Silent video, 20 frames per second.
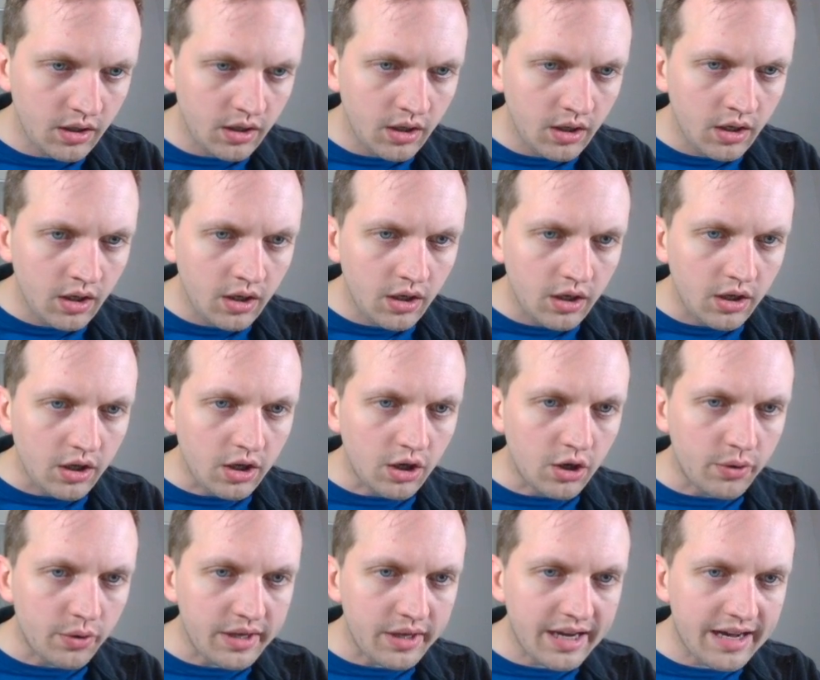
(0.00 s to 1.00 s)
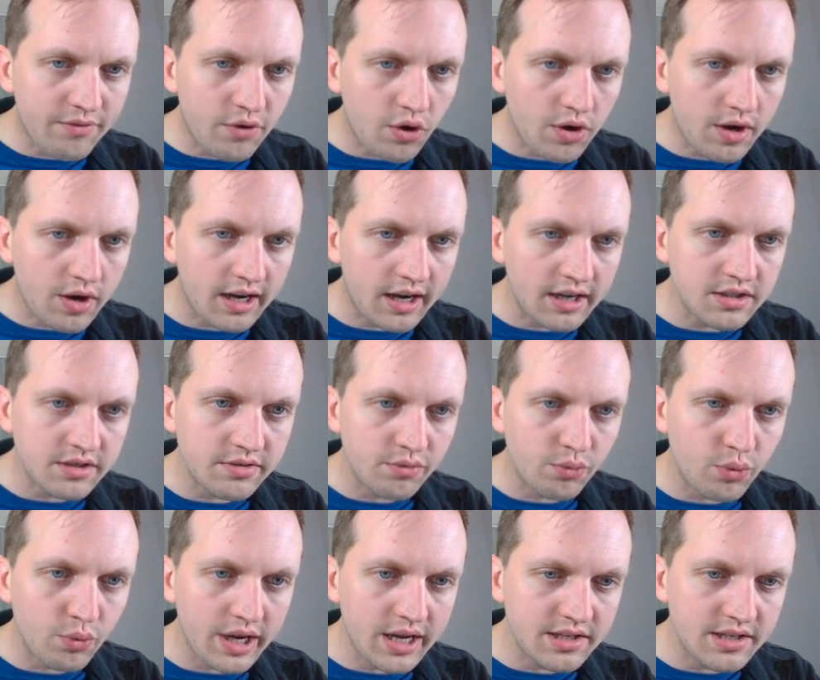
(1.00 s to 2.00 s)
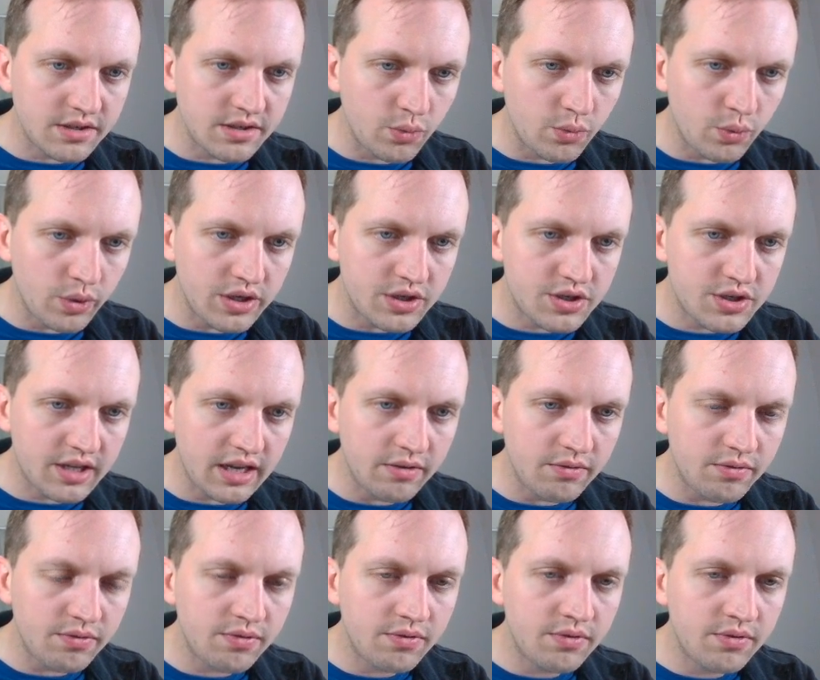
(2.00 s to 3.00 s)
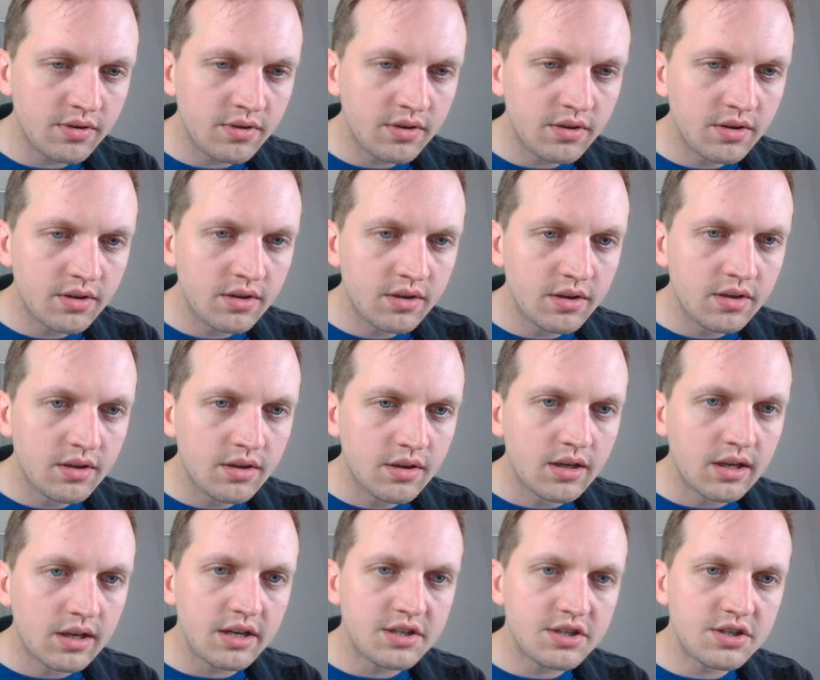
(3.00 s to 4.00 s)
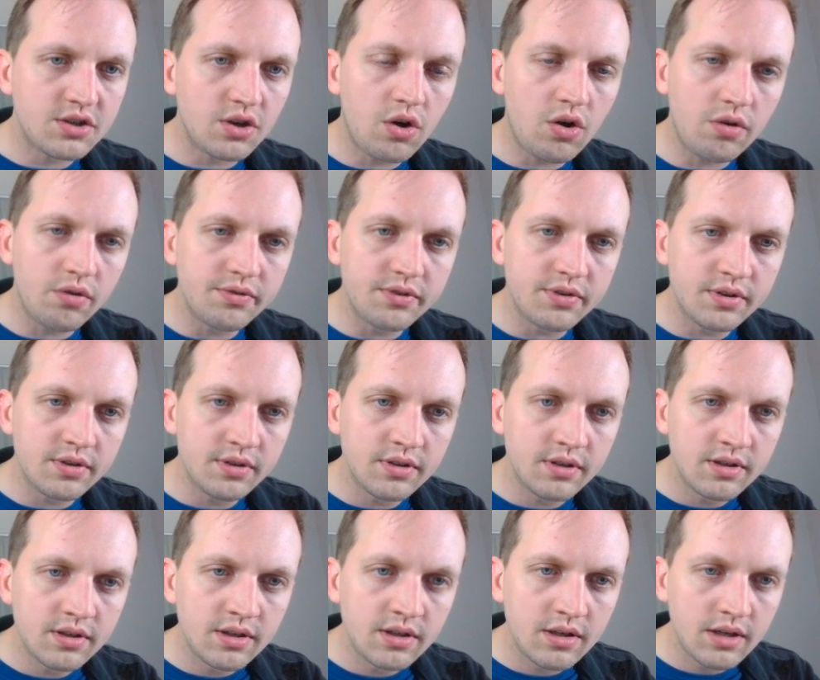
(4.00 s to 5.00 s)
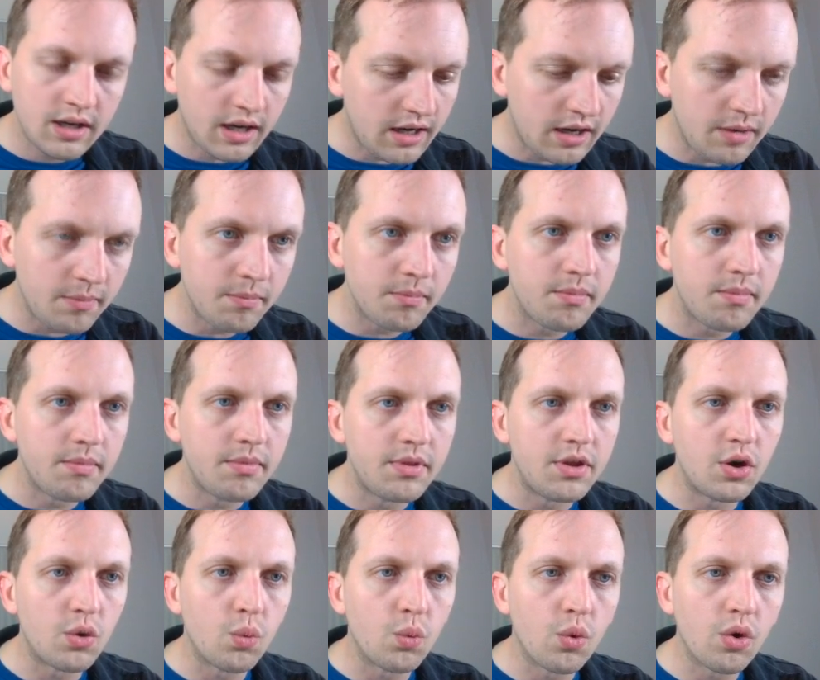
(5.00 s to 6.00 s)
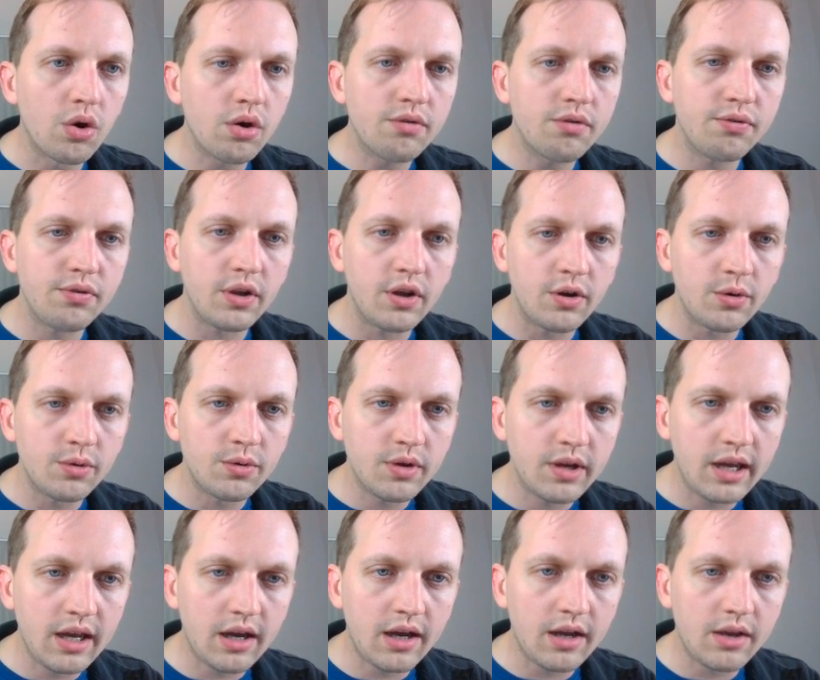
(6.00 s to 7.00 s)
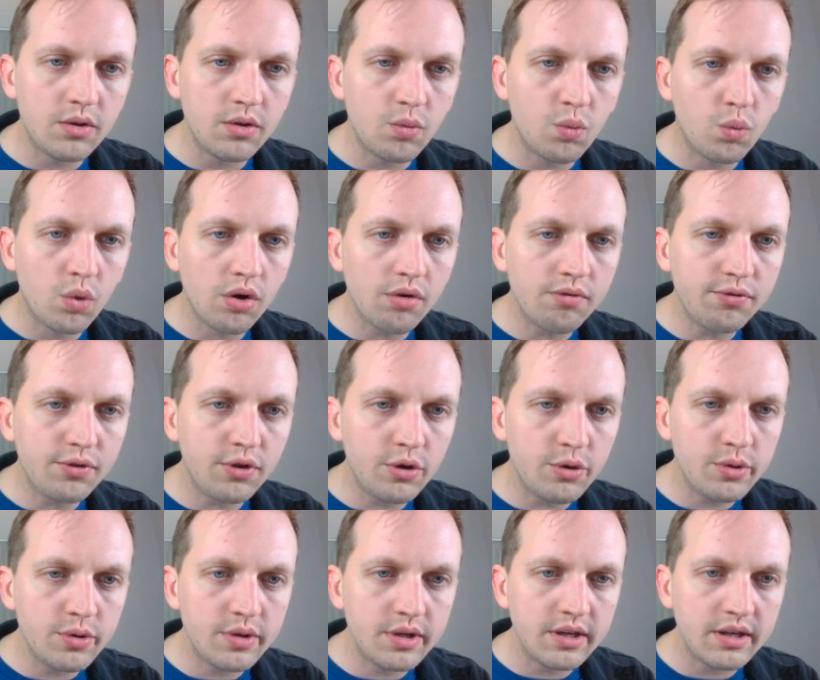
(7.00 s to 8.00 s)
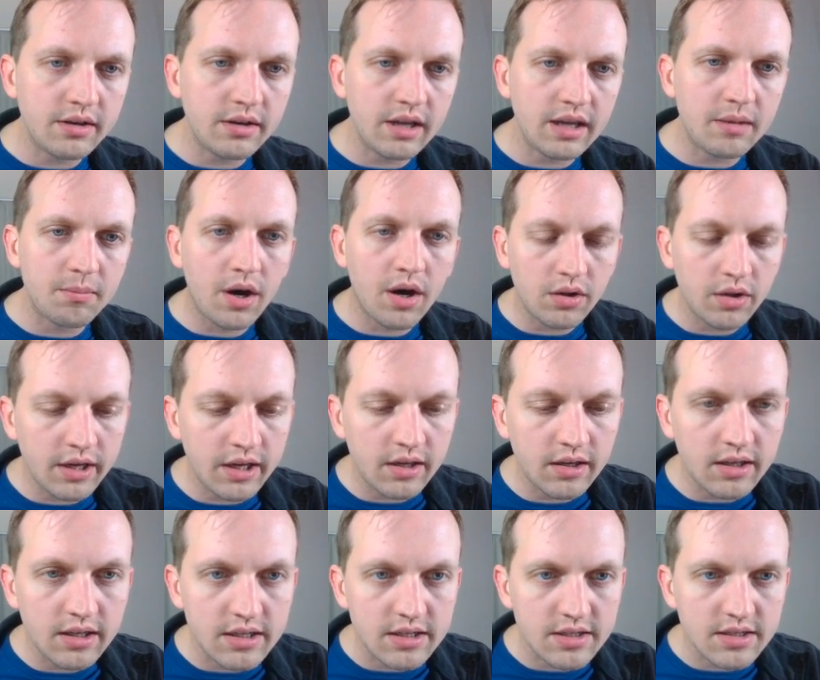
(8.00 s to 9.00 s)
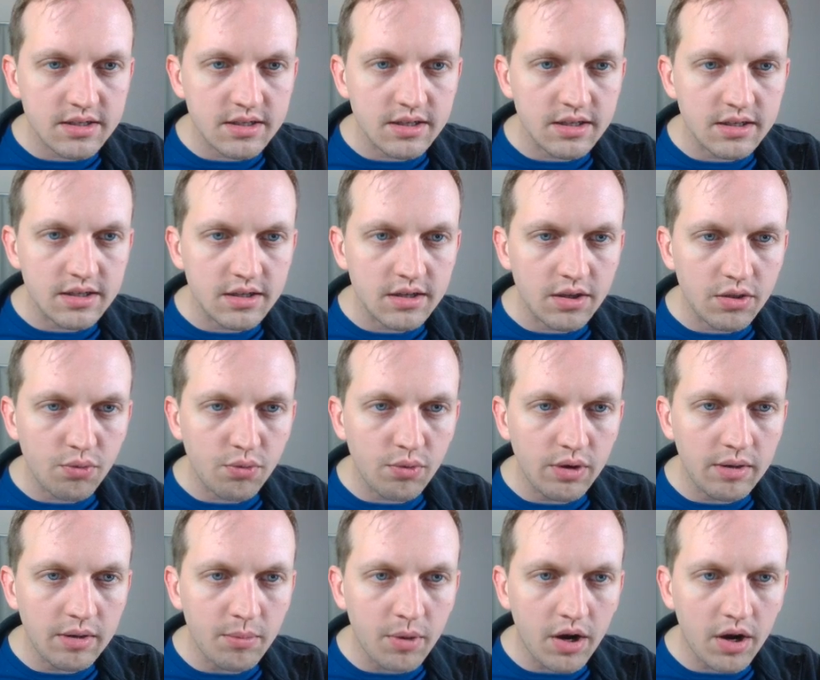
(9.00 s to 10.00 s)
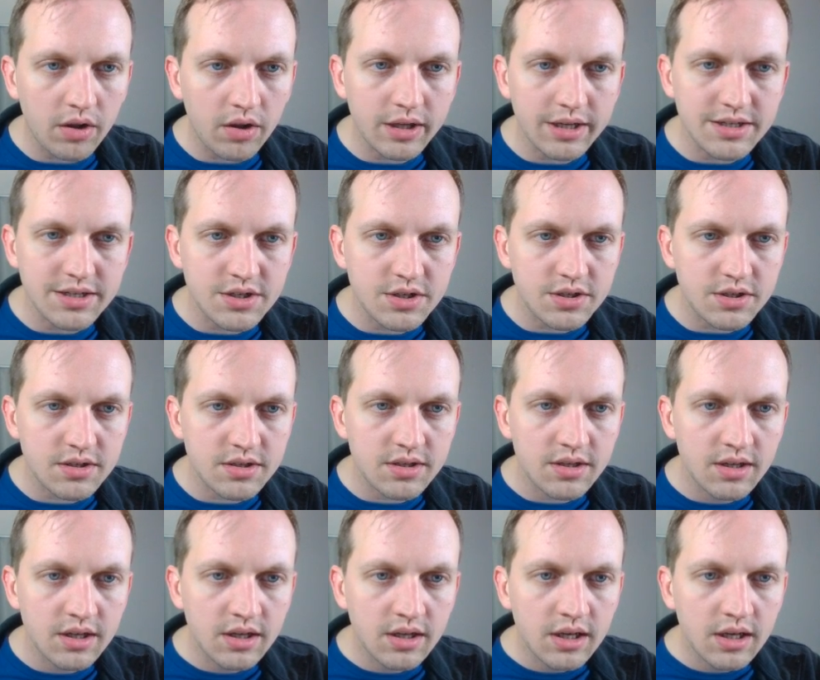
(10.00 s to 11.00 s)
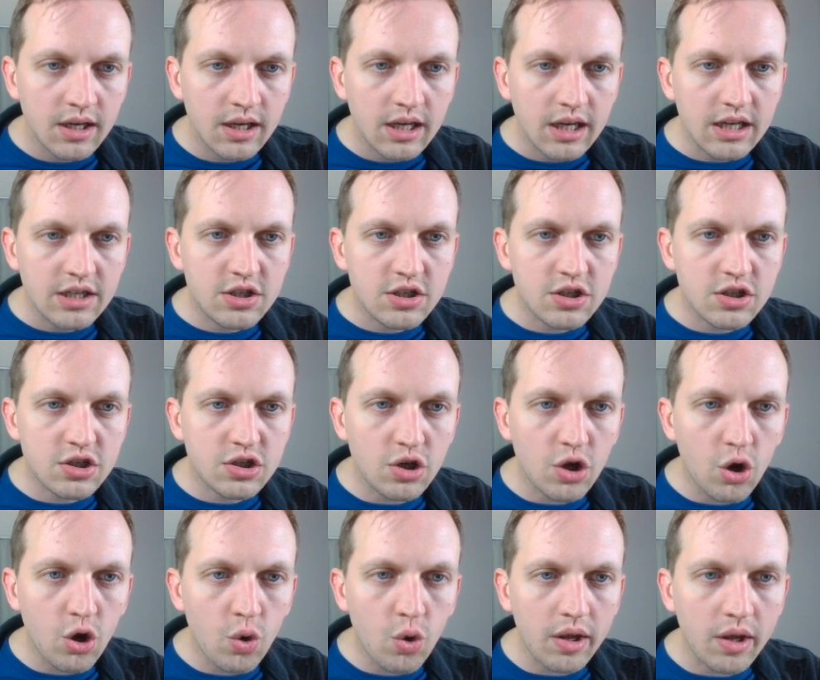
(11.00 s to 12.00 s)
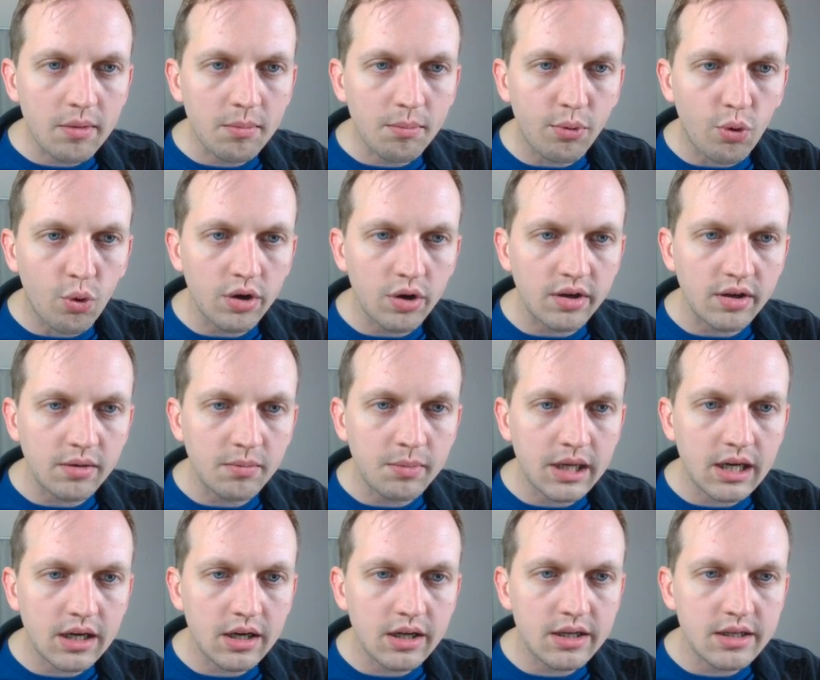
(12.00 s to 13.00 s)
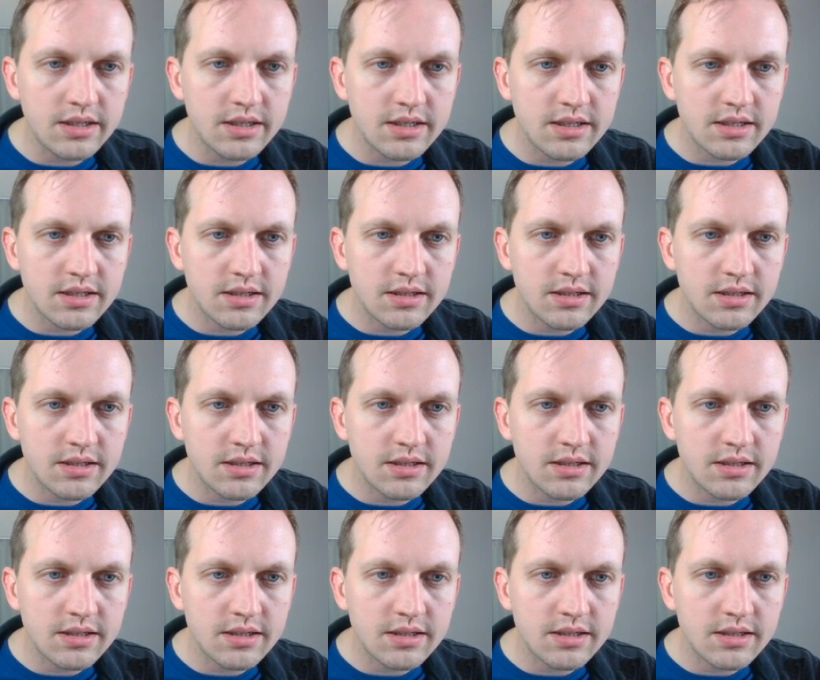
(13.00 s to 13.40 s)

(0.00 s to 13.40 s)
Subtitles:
they have all kinds of ways in which they've kind of solved their workflow. Workflow in modeling 3D modeling is just, it's so important because,